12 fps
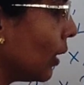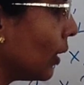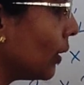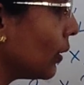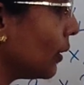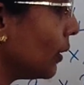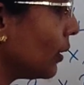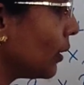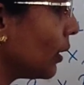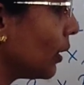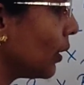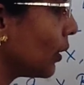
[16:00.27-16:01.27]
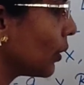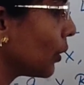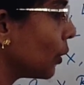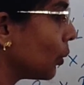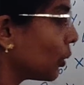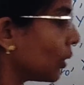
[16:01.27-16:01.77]
It is
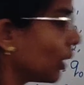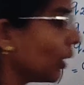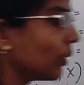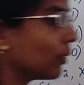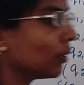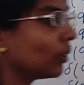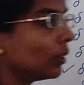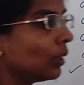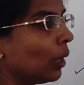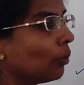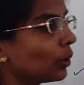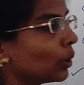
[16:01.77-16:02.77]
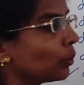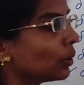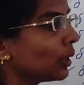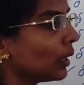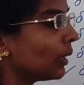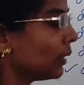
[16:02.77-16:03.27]
Q3. Now
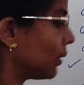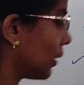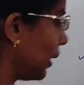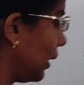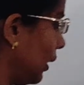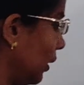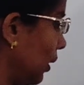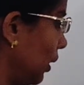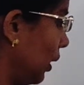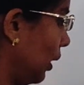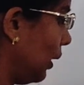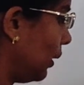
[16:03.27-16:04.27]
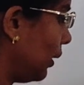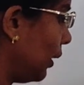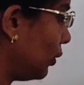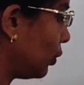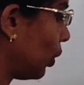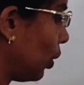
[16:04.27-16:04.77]
Q3 is reading
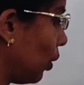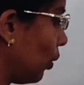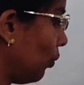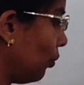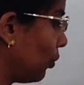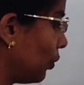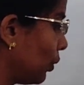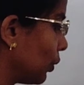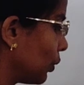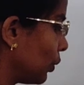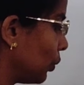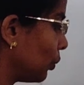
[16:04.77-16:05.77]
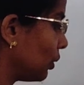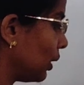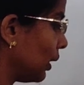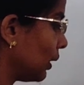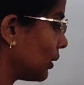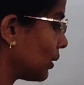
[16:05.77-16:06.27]
delta of
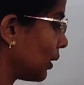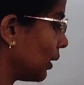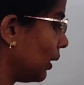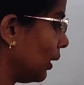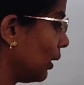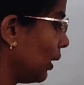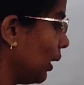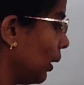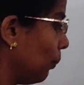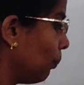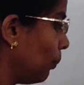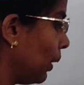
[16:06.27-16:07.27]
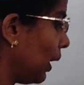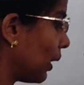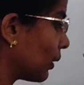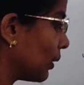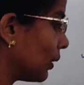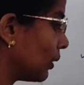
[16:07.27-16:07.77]
Q3 is reading blank.